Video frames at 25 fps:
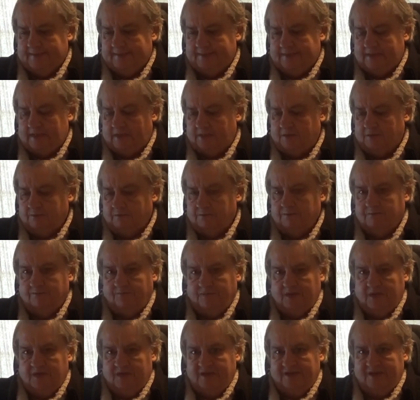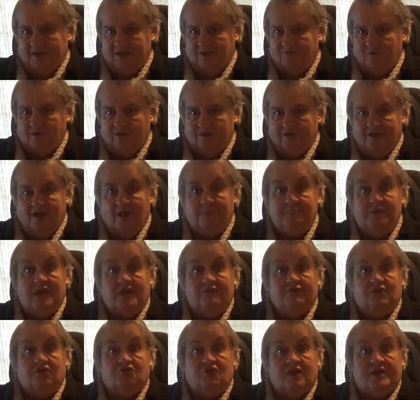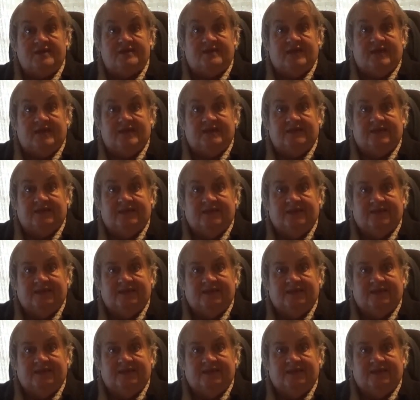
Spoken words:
So Anyway, I hope you're having a great day.